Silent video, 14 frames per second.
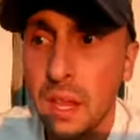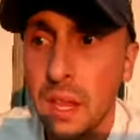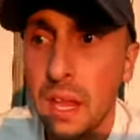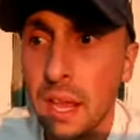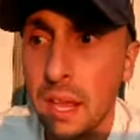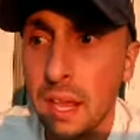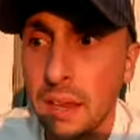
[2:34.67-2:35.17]

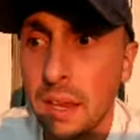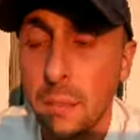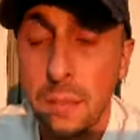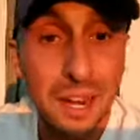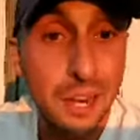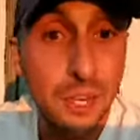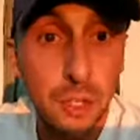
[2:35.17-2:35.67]
And, um,
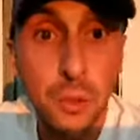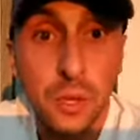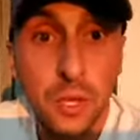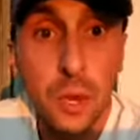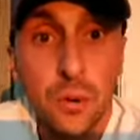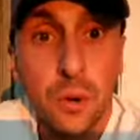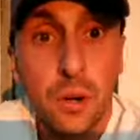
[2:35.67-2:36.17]
and I knew
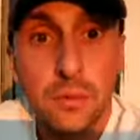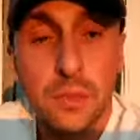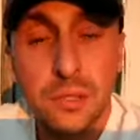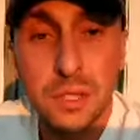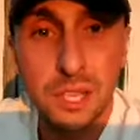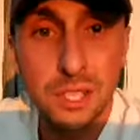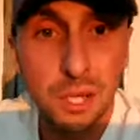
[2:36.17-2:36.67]
the owner. It
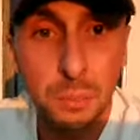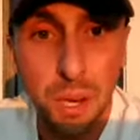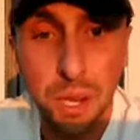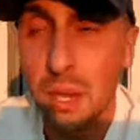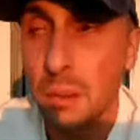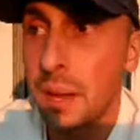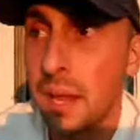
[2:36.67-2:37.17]
was actually a
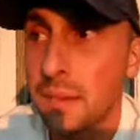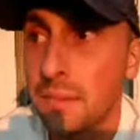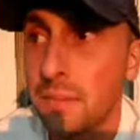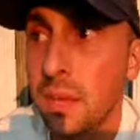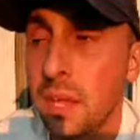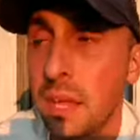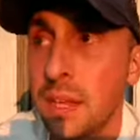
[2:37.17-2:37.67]
buddy of mine,
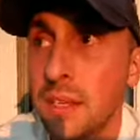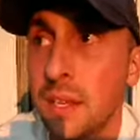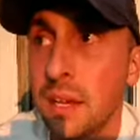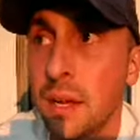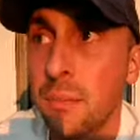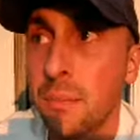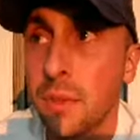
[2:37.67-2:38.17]
and
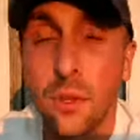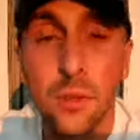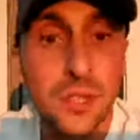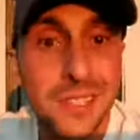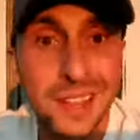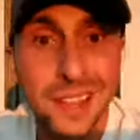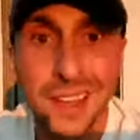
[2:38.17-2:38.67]
um, knew
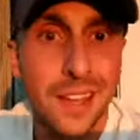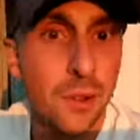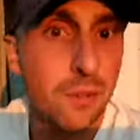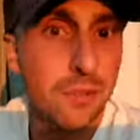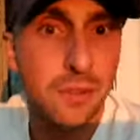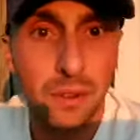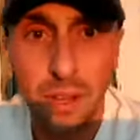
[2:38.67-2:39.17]
this guy. We
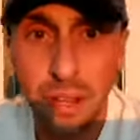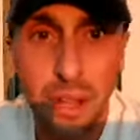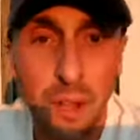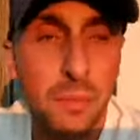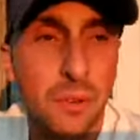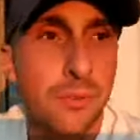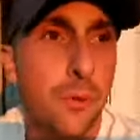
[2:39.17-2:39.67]
hung out
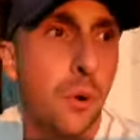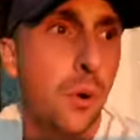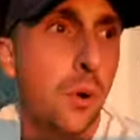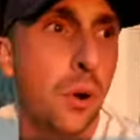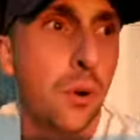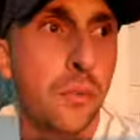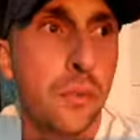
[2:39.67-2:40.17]

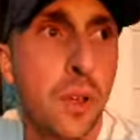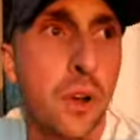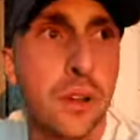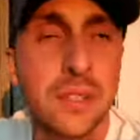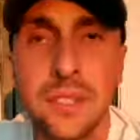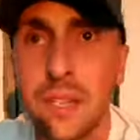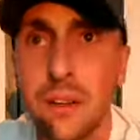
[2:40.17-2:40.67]
before, gone
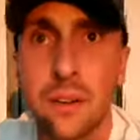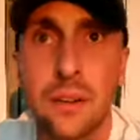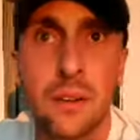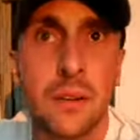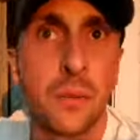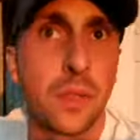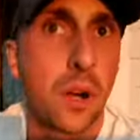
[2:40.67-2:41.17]
to
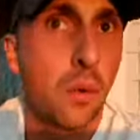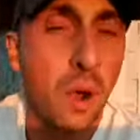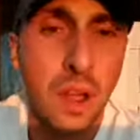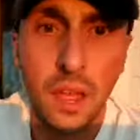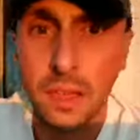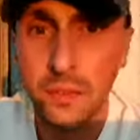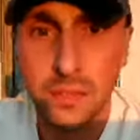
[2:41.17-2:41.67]
dinner with our
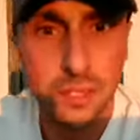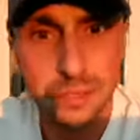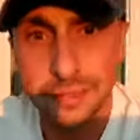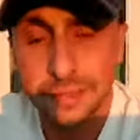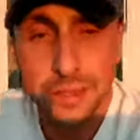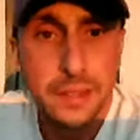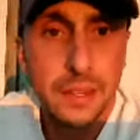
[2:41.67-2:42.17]
wives, and
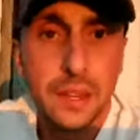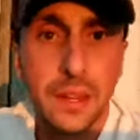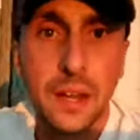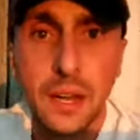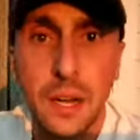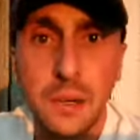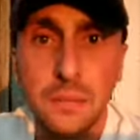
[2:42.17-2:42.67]

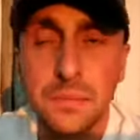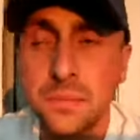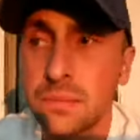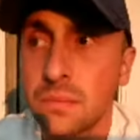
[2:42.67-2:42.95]
um,